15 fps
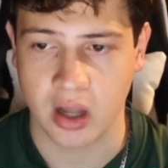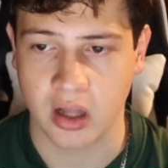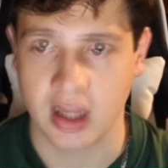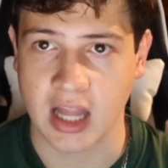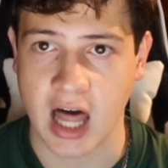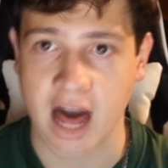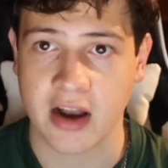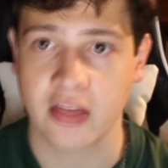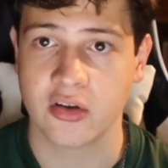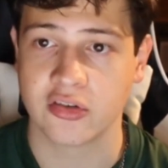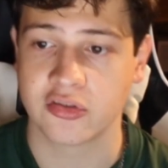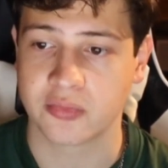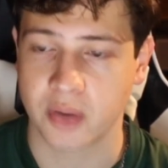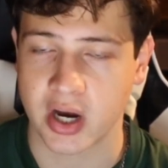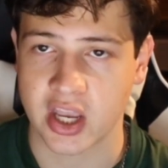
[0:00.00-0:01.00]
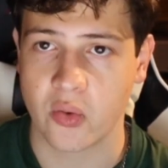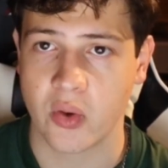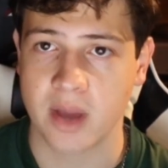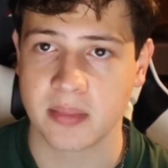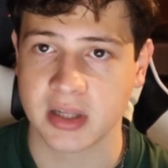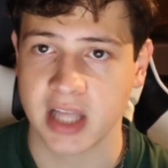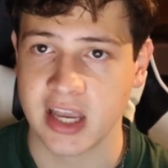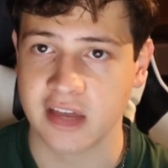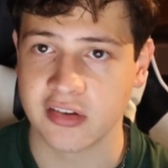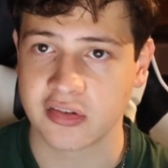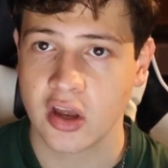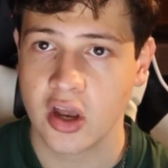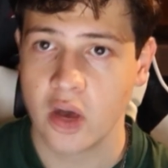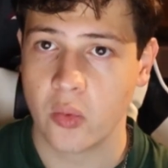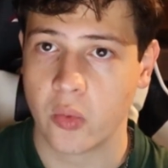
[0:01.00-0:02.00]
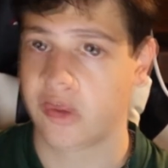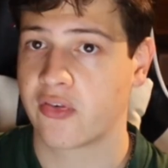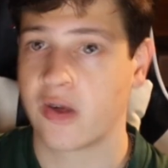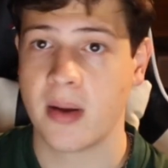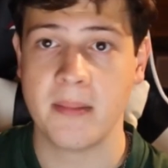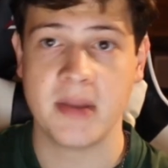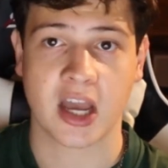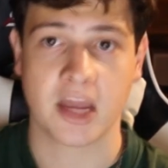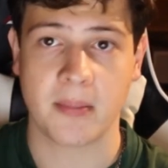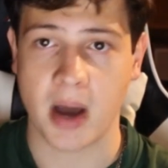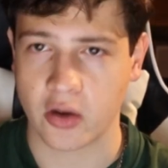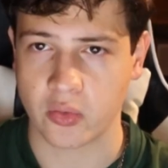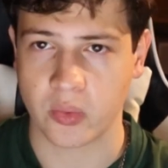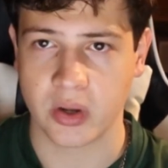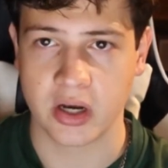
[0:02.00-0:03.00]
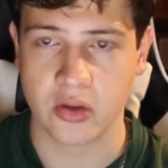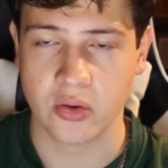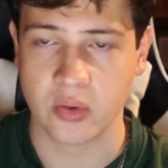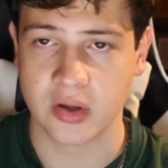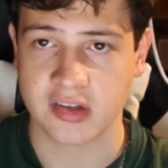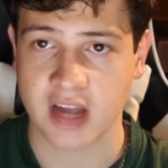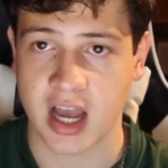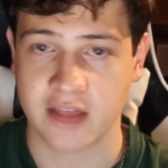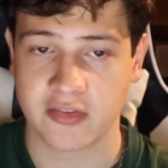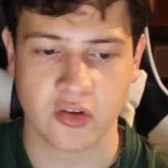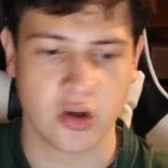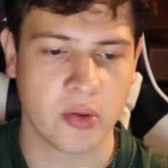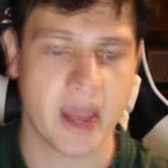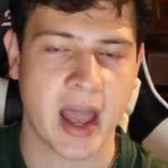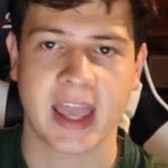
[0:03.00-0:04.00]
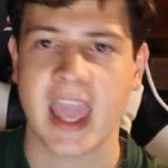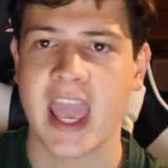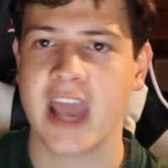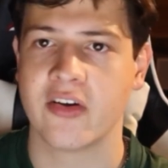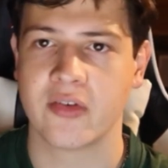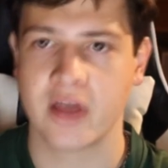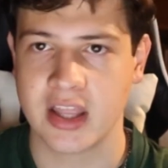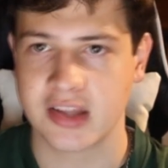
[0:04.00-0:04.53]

A lot of those breakaway plays were from Nick Baldwin, who was at fullback, and